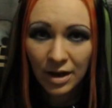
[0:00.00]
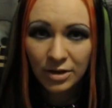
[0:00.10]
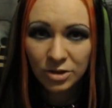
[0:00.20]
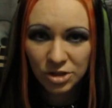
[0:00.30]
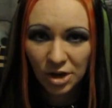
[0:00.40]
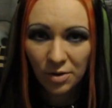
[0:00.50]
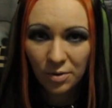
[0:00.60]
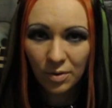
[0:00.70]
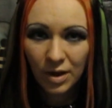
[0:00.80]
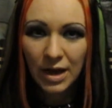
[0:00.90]

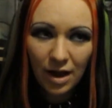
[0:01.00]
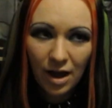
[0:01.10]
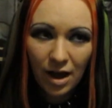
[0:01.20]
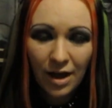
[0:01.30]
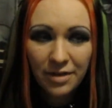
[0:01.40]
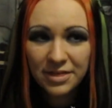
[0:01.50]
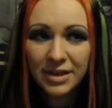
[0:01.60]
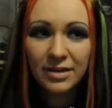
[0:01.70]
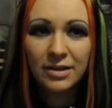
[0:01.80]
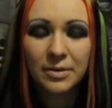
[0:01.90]
So I
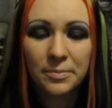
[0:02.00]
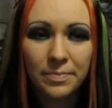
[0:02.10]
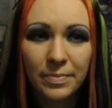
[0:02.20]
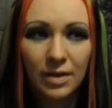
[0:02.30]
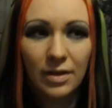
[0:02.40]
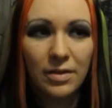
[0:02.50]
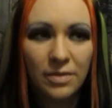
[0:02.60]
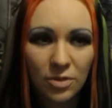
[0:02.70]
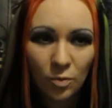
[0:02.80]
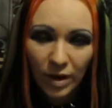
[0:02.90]
think
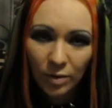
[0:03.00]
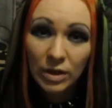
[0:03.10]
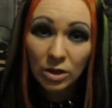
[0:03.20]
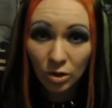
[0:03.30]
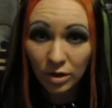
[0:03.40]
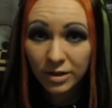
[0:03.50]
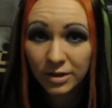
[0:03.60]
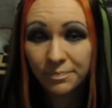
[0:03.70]
the way we look